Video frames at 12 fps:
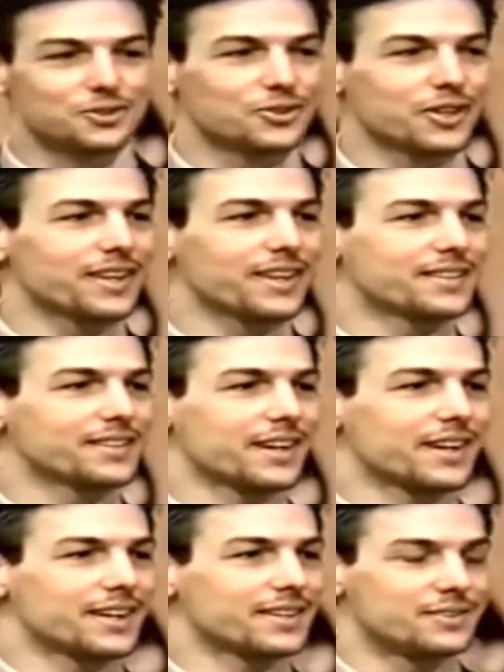You say
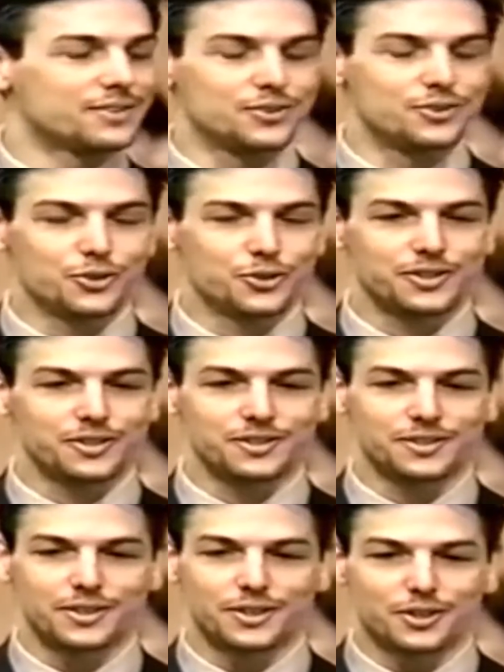that you
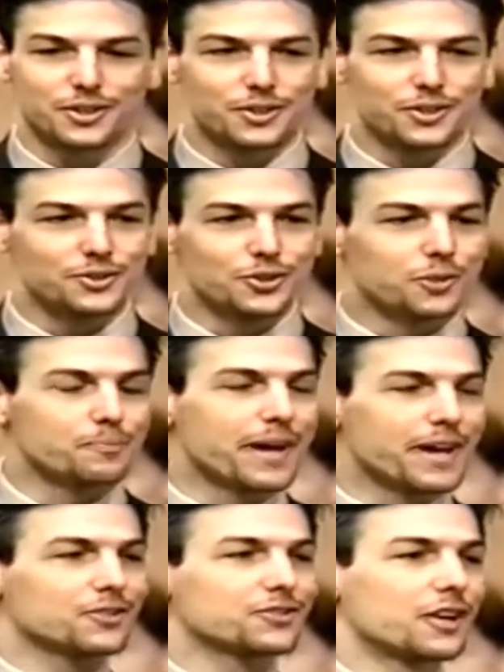can
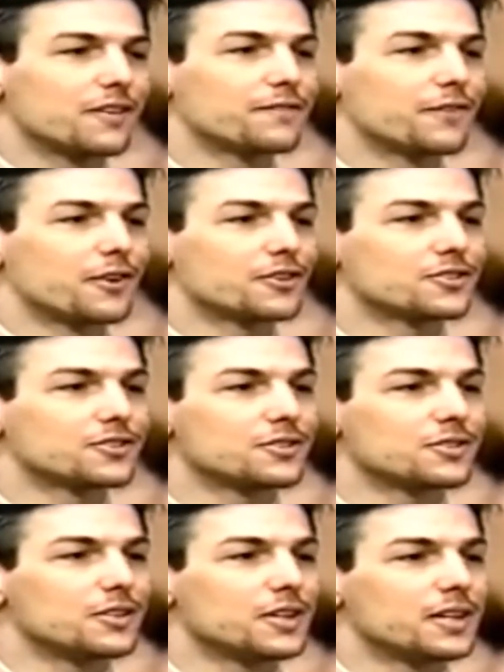pay yourself
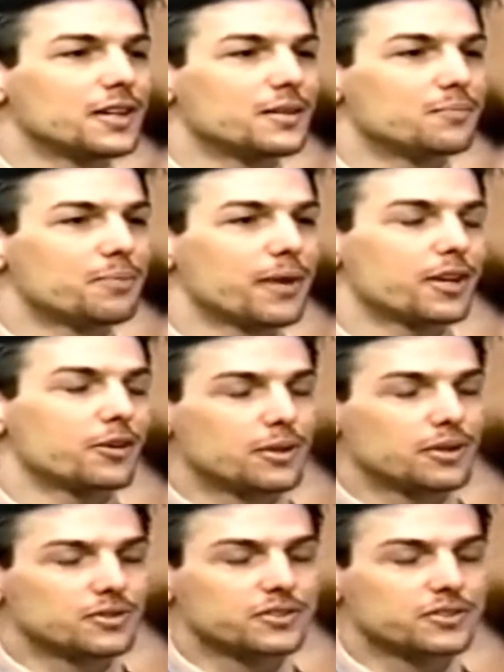first, pay your